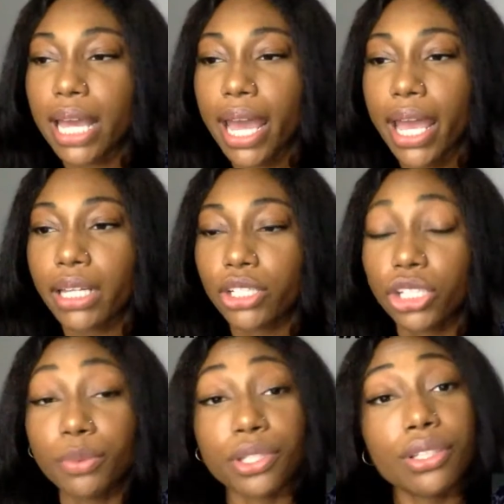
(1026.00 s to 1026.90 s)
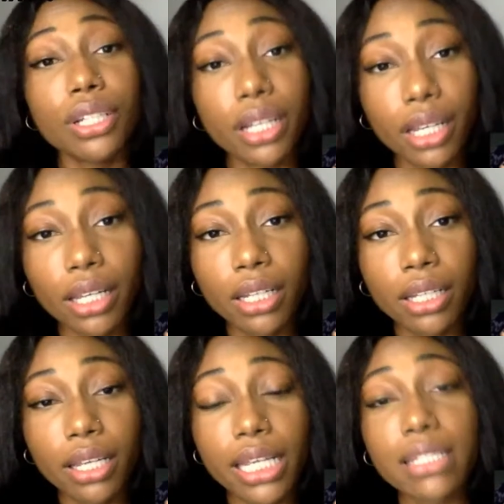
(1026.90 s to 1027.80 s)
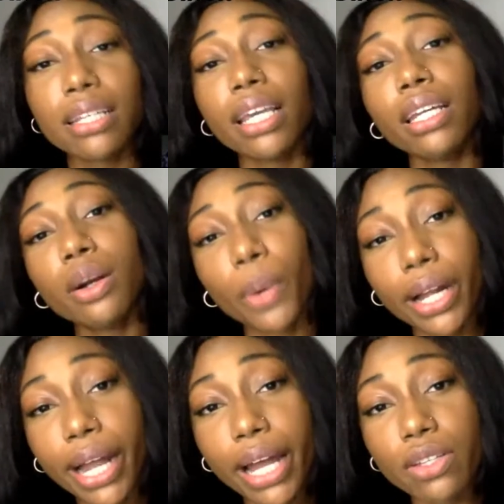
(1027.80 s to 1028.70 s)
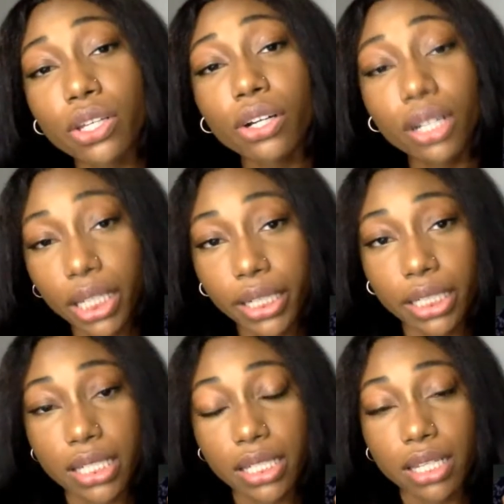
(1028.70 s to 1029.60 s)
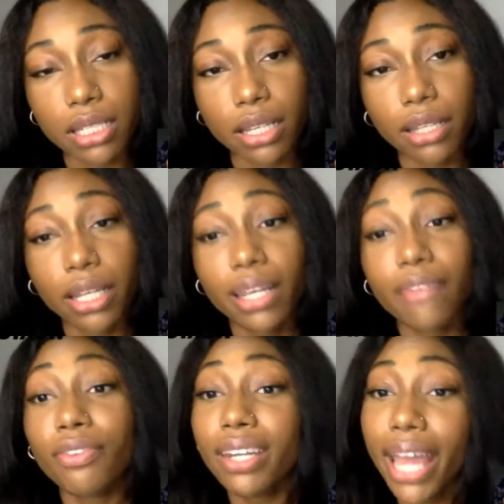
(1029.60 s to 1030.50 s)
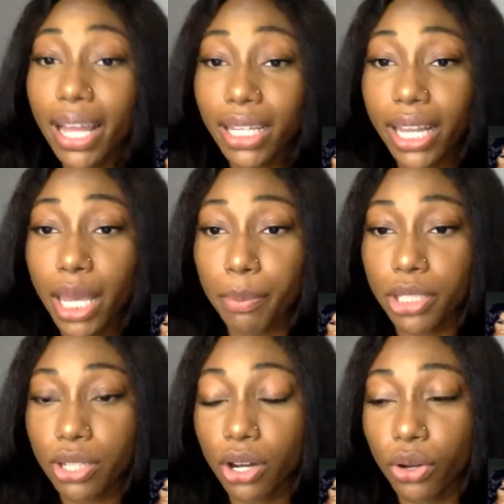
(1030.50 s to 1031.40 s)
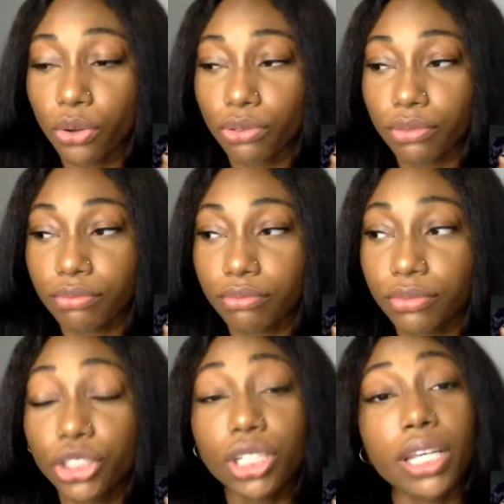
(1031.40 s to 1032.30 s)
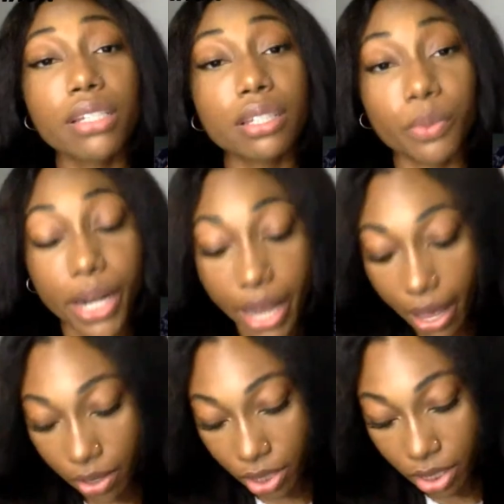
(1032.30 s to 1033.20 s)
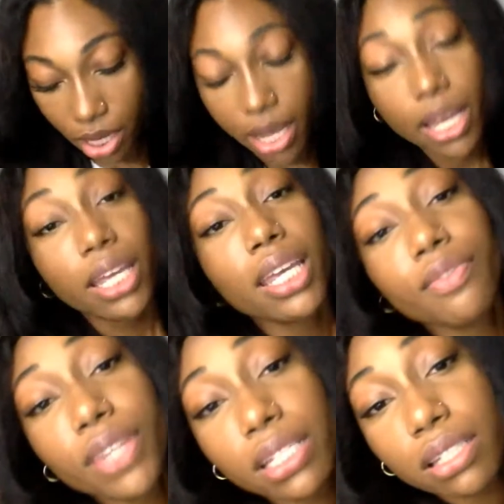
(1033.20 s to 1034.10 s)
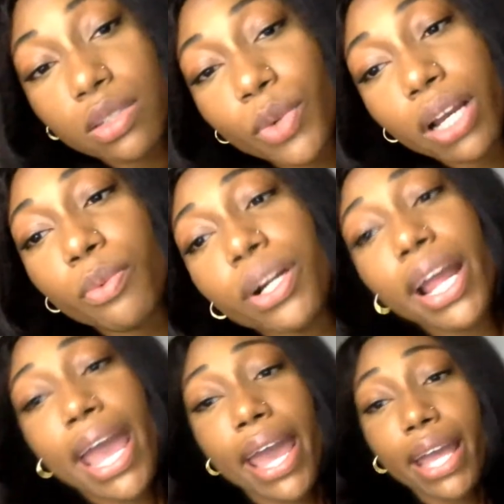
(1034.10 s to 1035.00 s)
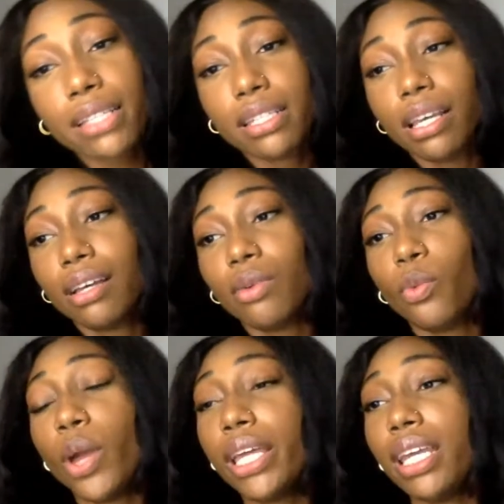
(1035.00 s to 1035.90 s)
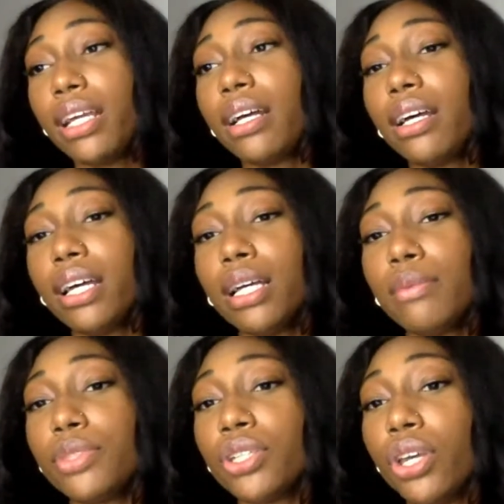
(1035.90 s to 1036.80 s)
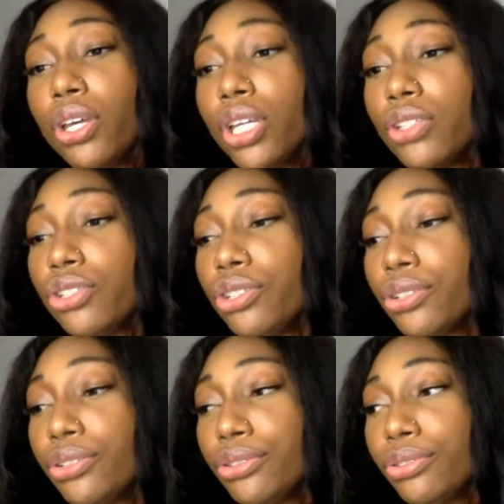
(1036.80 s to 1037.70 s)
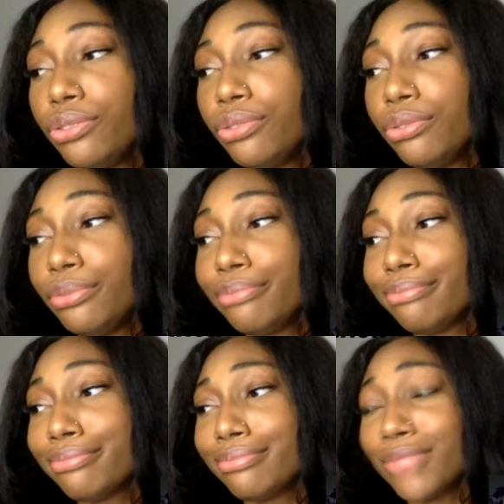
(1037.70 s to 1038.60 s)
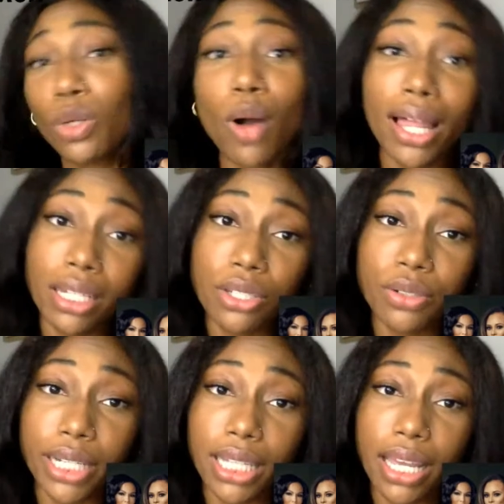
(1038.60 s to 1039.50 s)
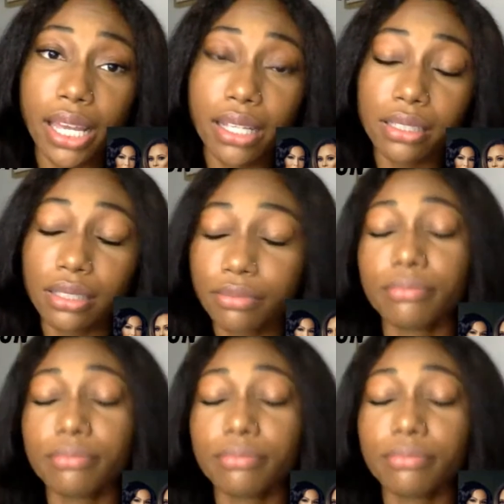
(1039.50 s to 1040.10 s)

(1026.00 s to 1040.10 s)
that she was looking into getting a warehouse earlier in the season. Finale episode, she gets the warehouse. If this is where we're at when it comes to quality storylines,